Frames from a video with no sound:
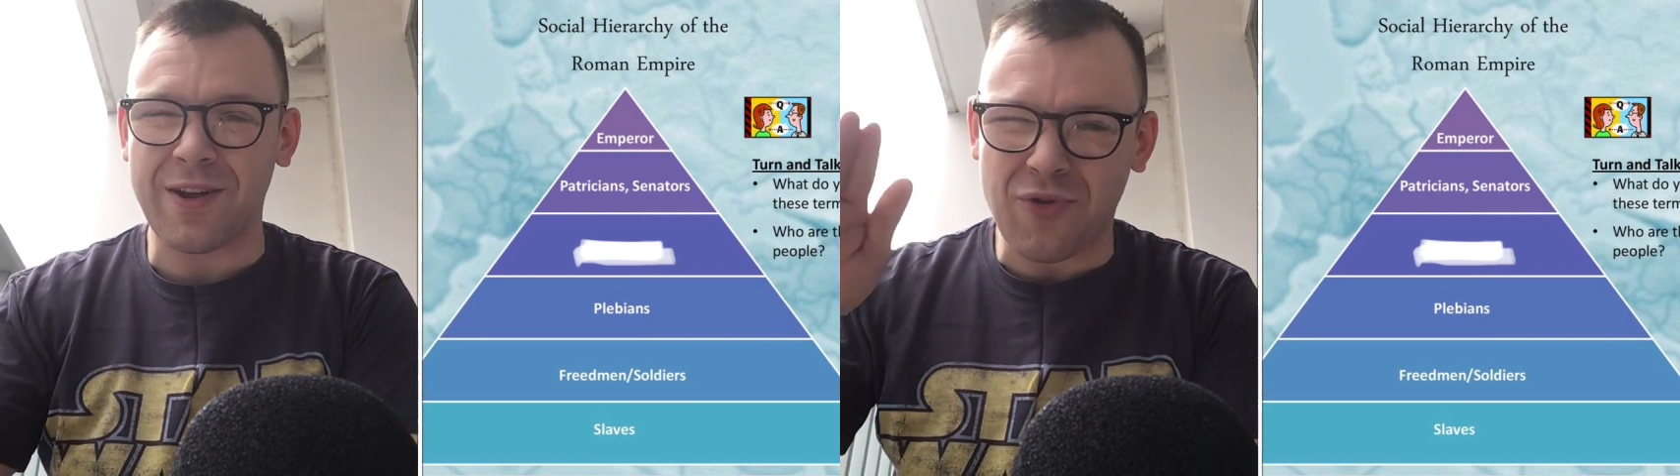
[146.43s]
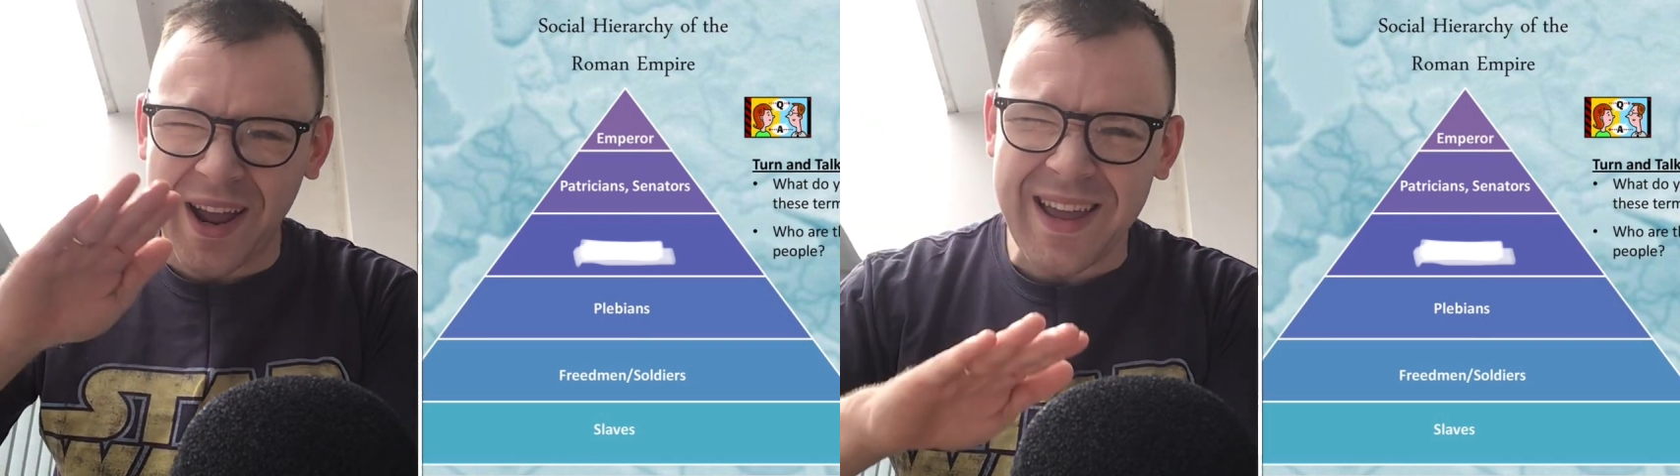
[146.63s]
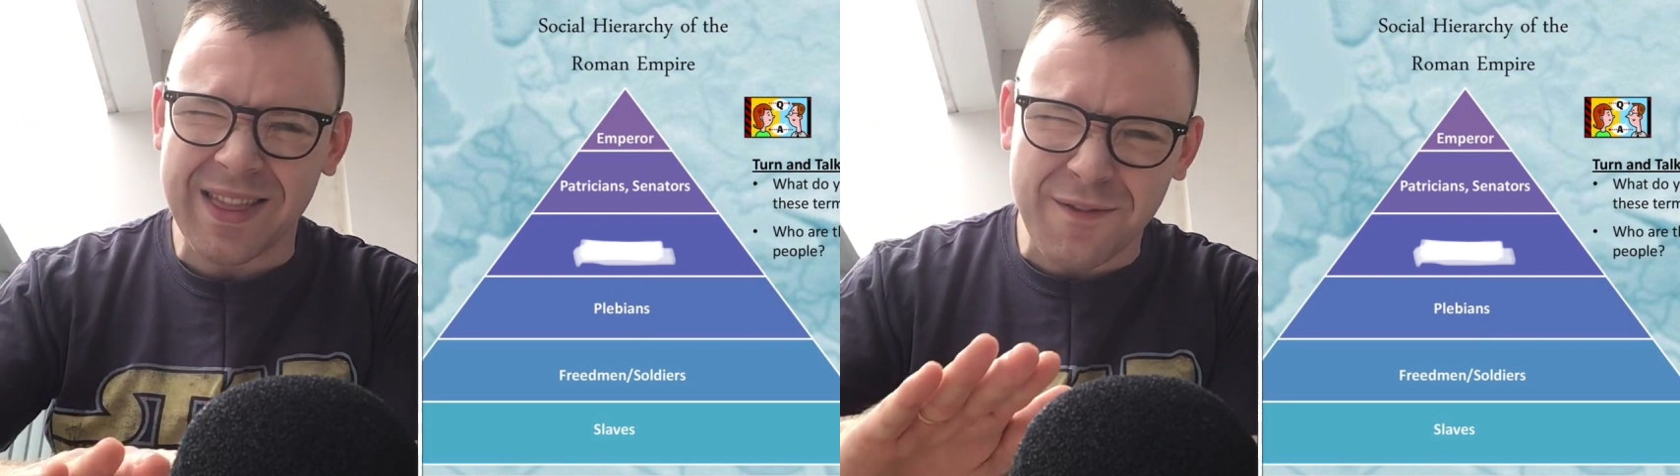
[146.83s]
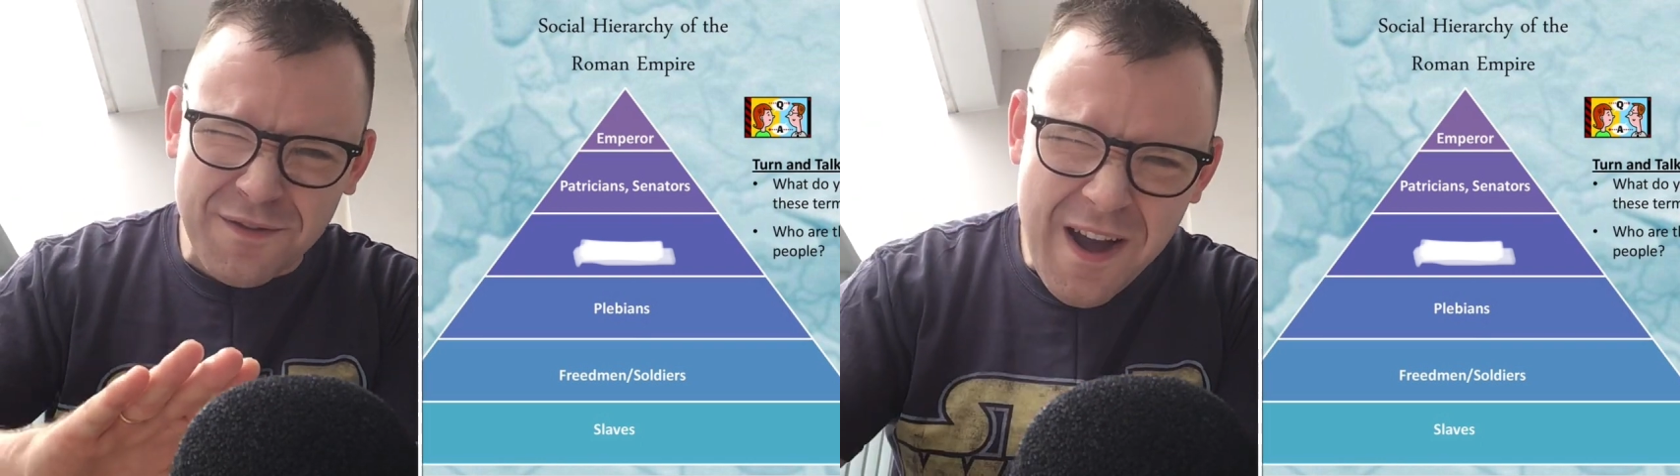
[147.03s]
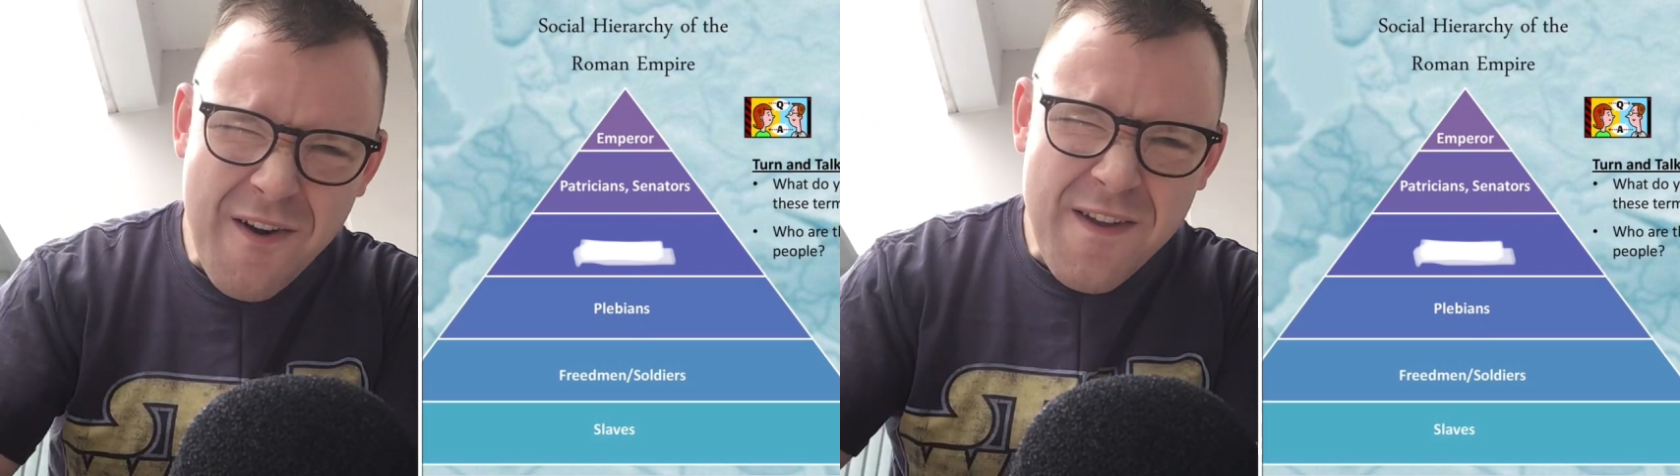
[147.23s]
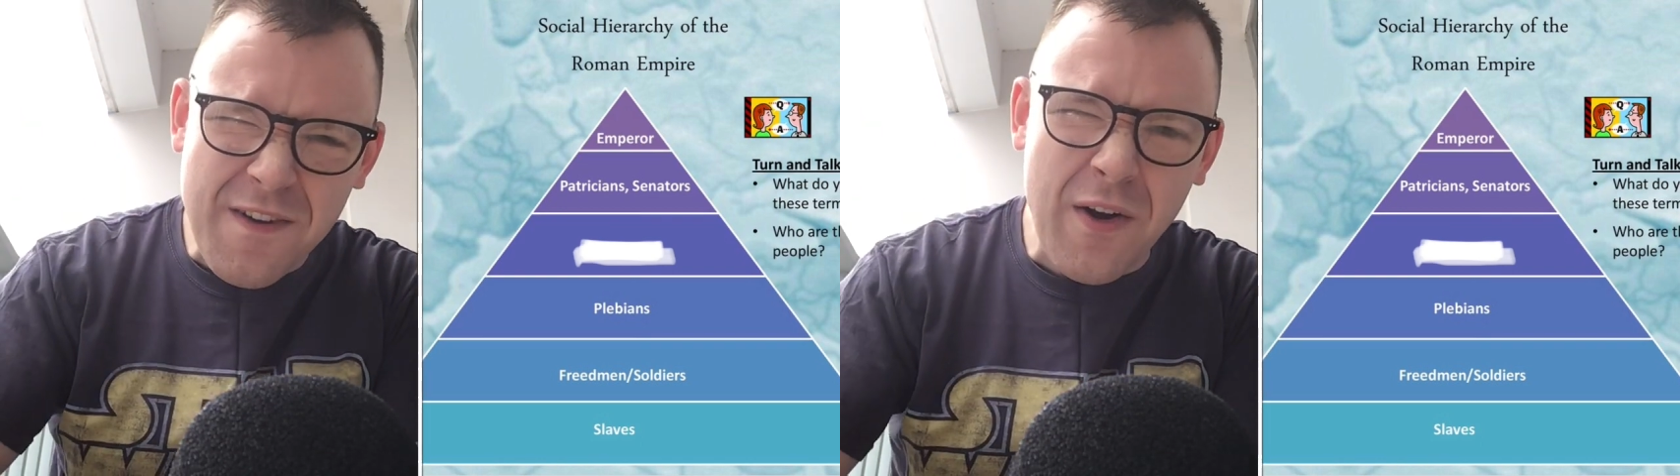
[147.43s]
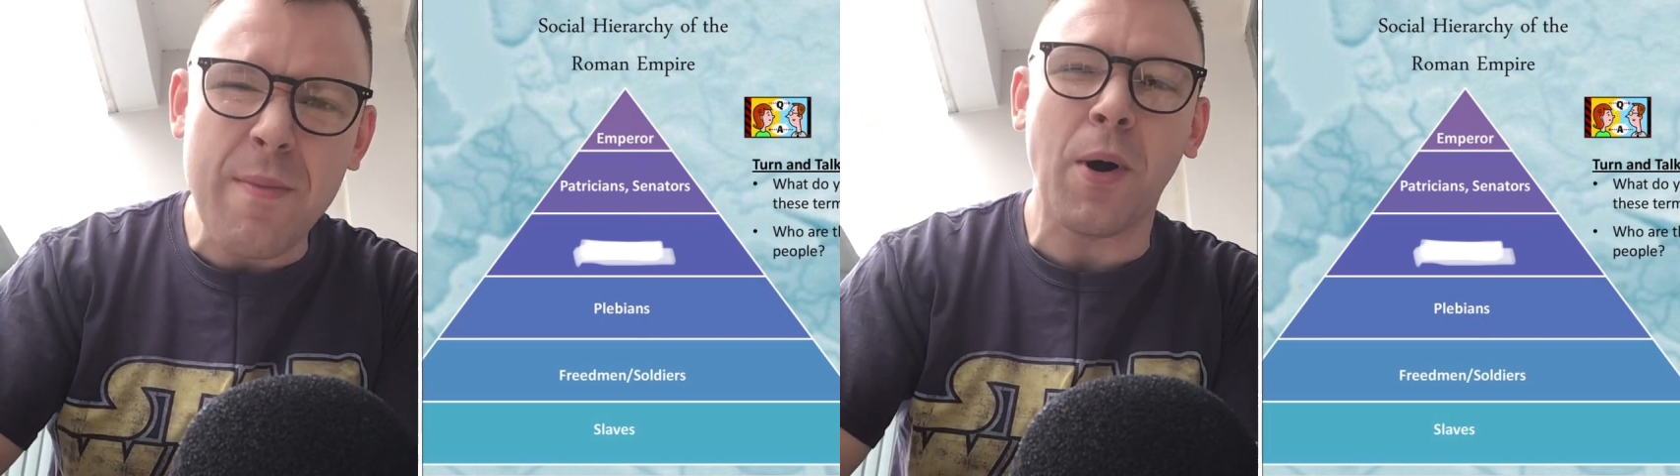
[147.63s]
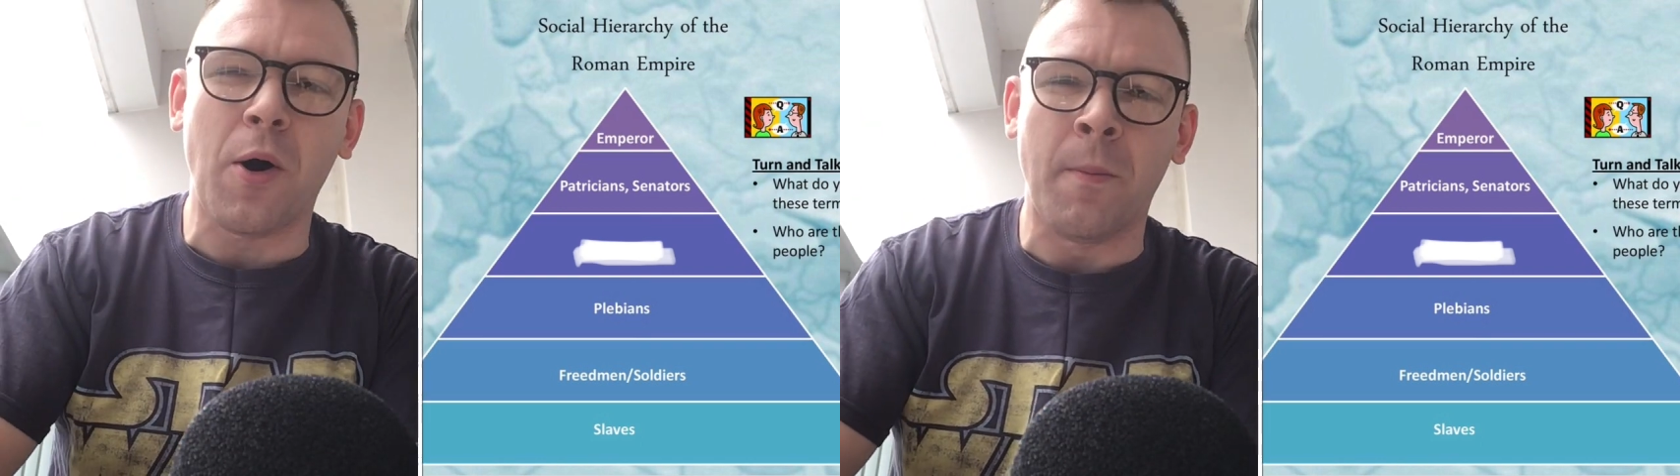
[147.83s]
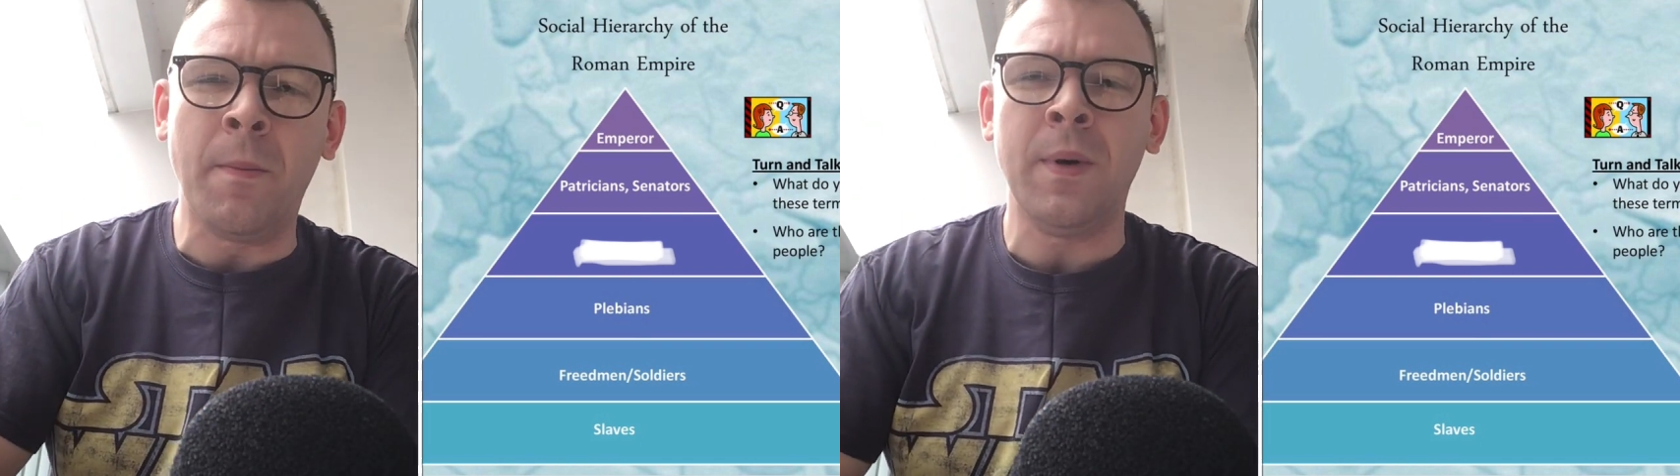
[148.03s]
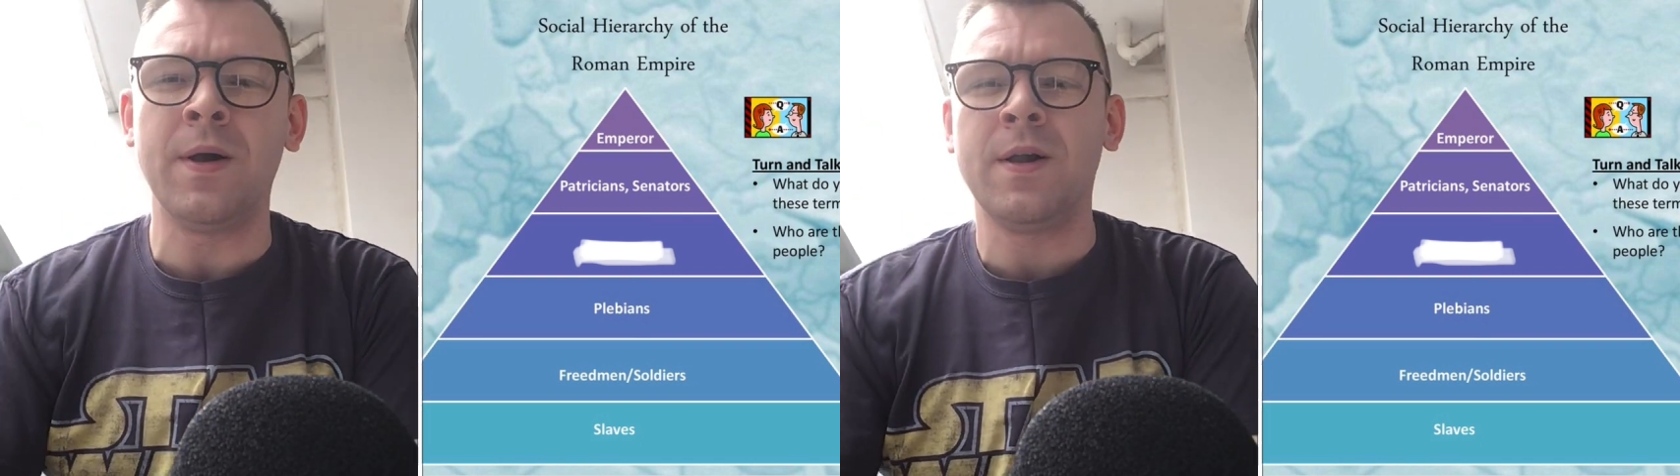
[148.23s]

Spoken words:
right at the very, very bottom,